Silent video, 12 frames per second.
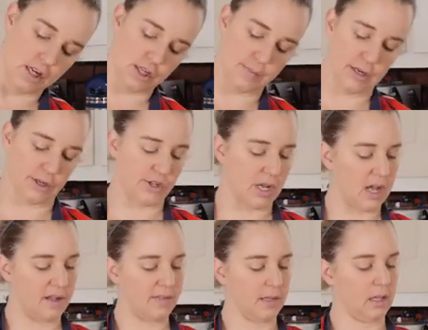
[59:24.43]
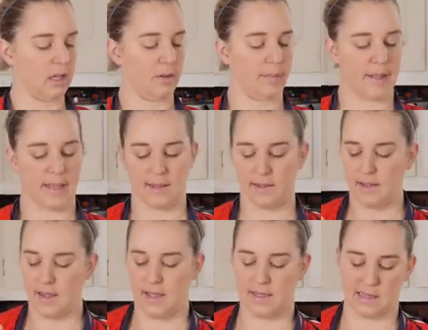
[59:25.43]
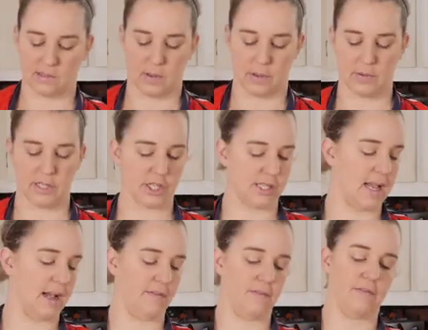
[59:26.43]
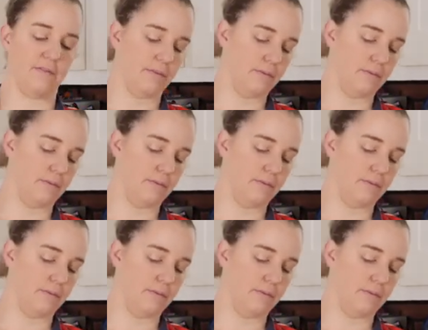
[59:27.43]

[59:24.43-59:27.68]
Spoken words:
smears off a little bit, and that's why we just have